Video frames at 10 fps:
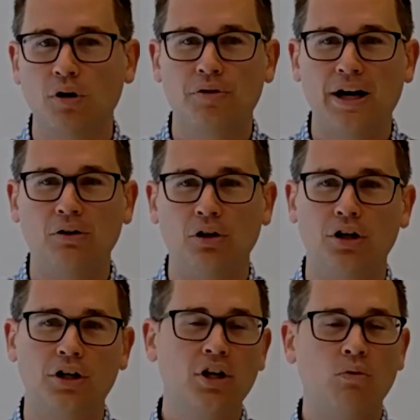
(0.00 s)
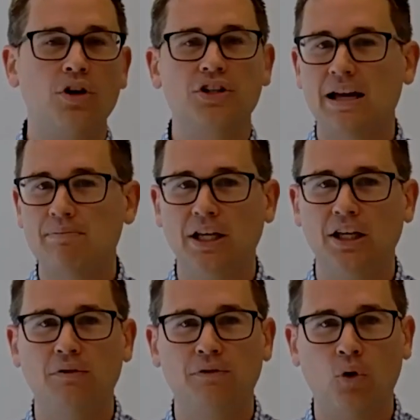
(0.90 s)
the growth outlook? What does that
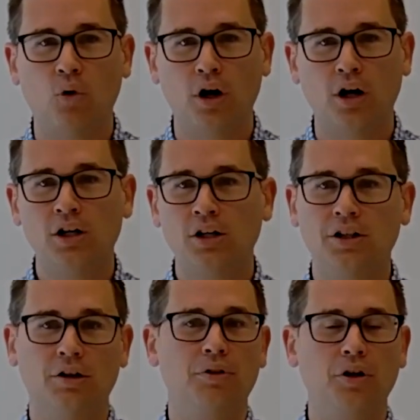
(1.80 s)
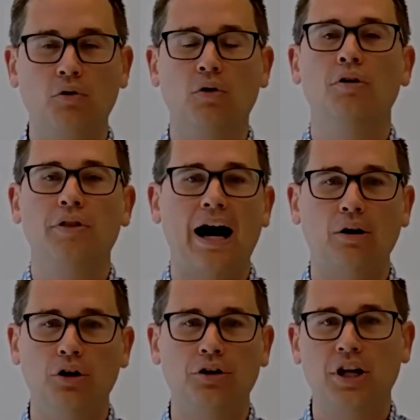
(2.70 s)
mean for the growth
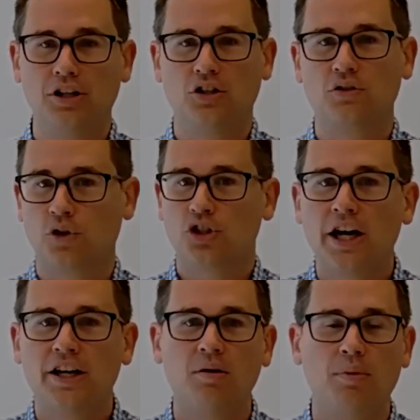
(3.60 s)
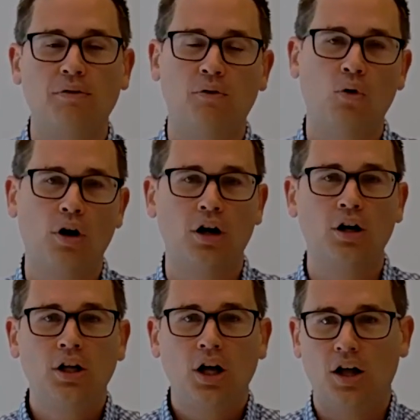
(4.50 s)
outlook, not just for China, but
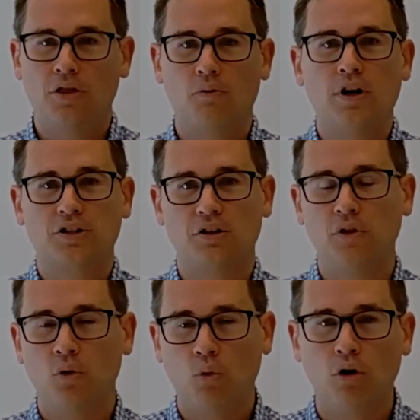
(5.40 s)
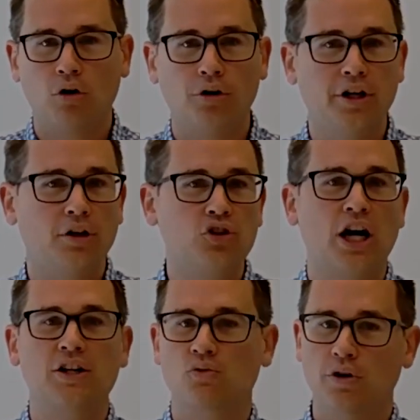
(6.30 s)
for the rest of the world?
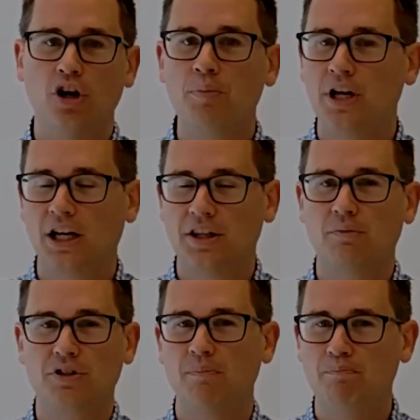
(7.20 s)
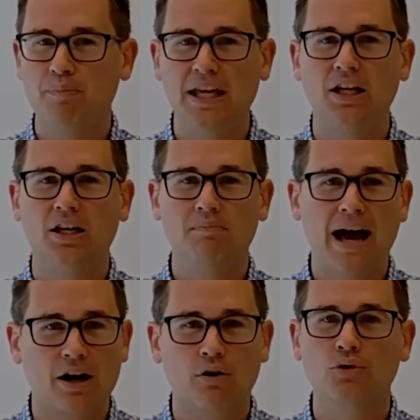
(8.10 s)
China's reopening, I think, was a big
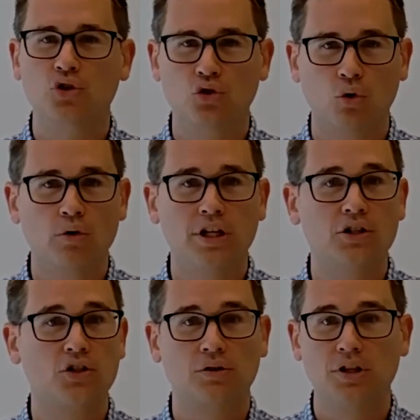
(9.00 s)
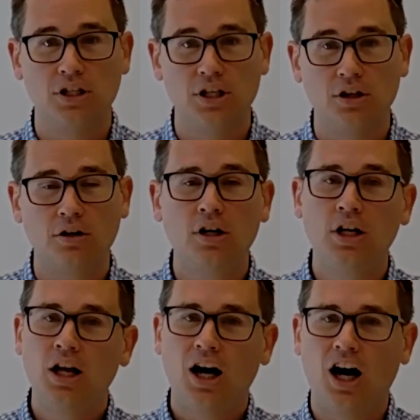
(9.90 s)
macro story to start the year.
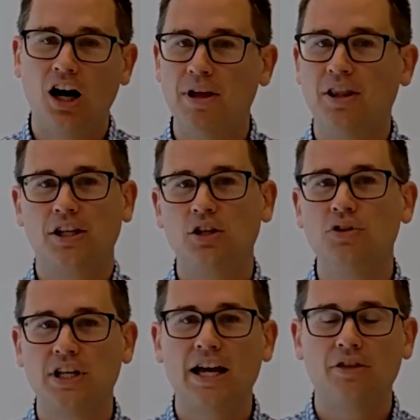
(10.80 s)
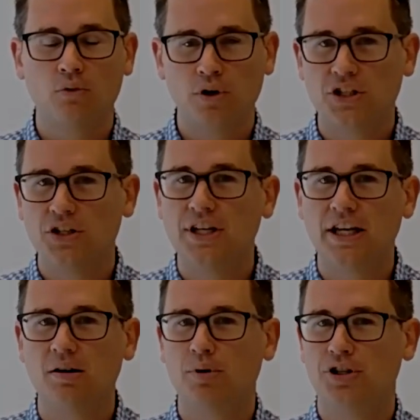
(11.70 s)
And like you said, the recent
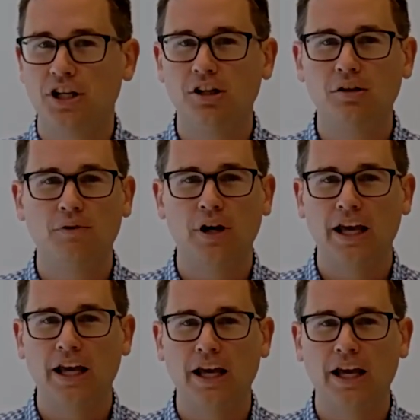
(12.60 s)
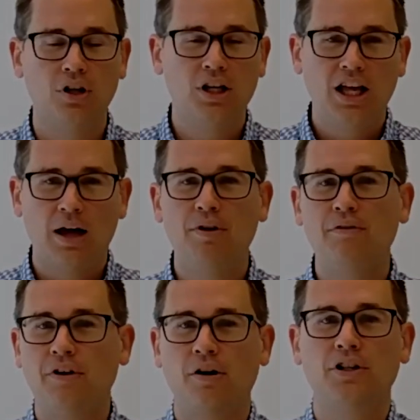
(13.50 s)
data, particularly for April, have
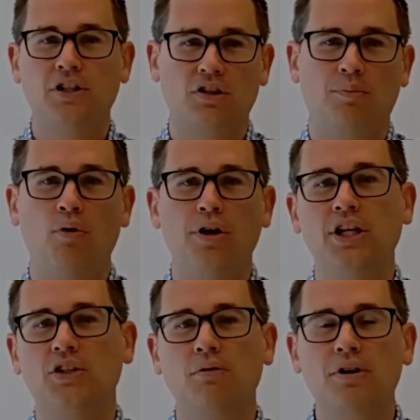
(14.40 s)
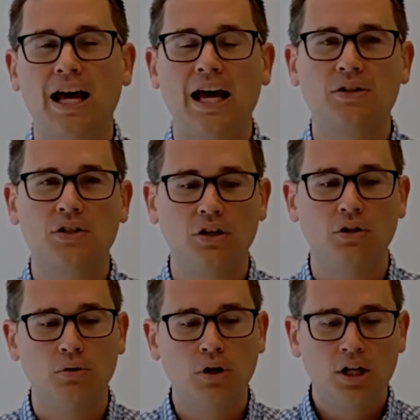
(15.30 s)
been very disappointing. So I want to ask
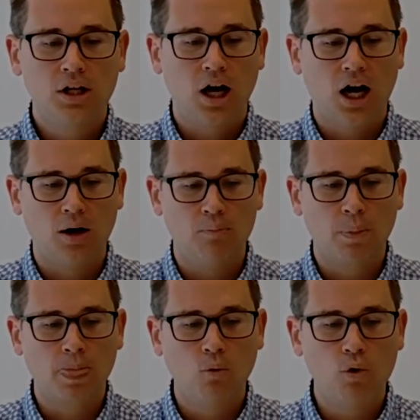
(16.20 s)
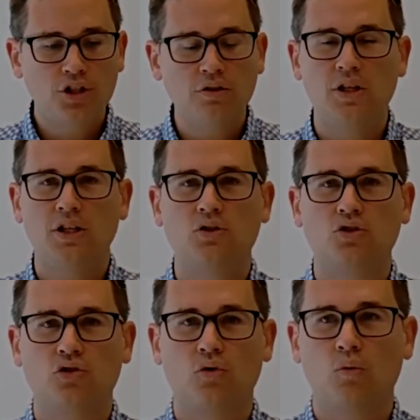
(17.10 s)
you, which of
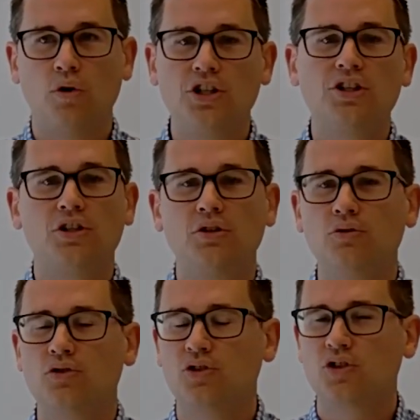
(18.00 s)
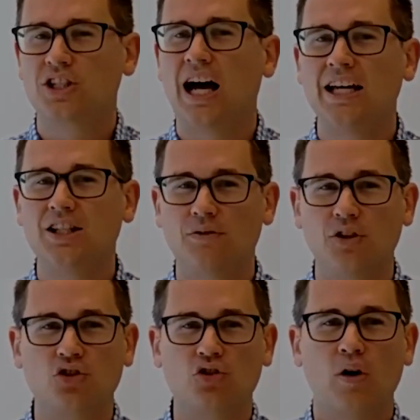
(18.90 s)
the two sides
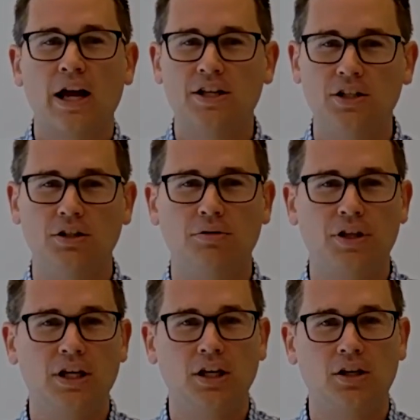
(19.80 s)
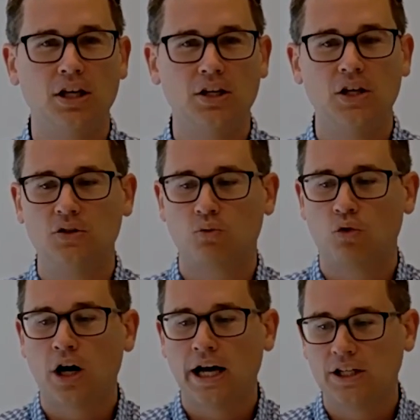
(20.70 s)
of the trend do you think
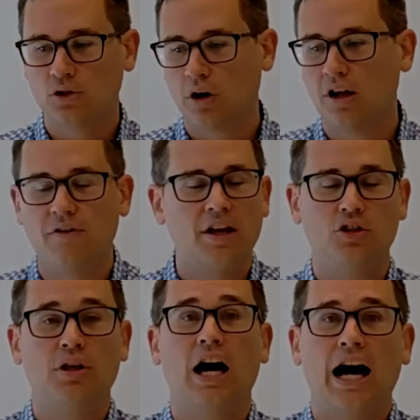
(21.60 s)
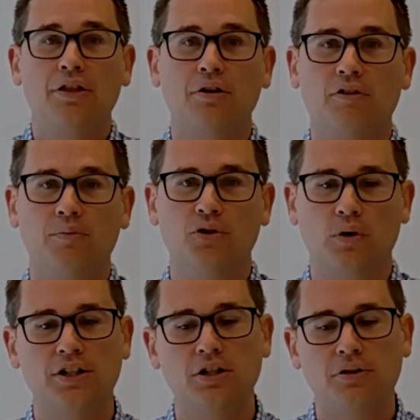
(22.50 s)
is right? Or do you think either of them
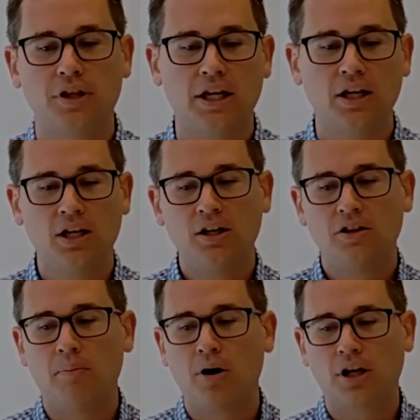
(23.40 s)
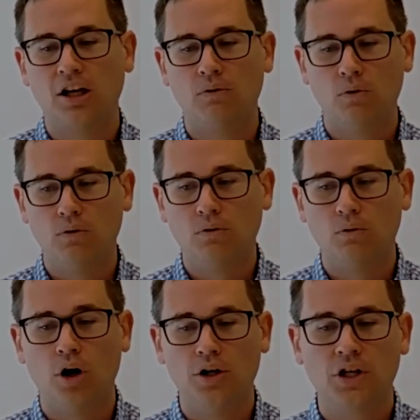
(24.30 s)
is right? Do you think the market
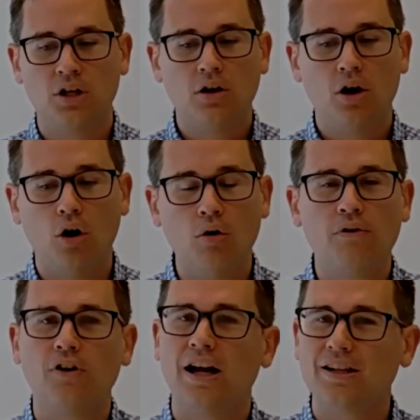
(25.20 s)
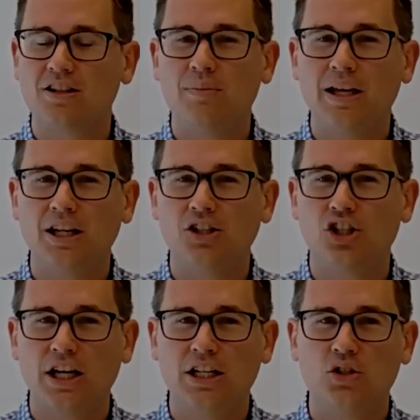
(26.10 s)
was overestimating
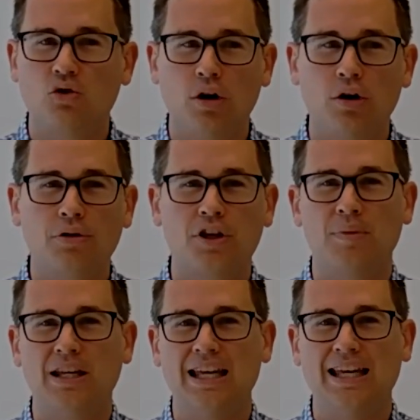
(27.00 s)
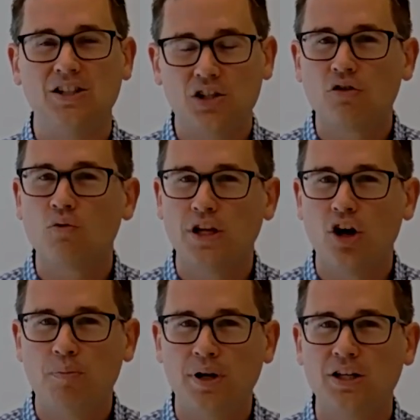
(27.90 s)
Chinese growth coming into the
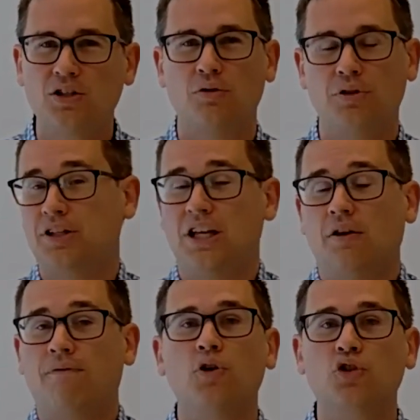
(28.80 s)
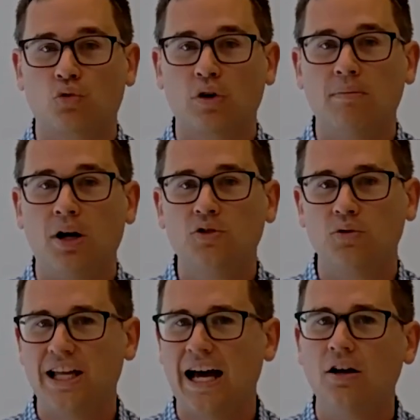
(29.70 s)
reopening? So say the first 3
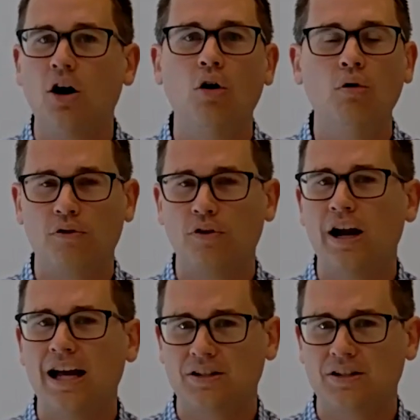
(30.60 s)
months, was that was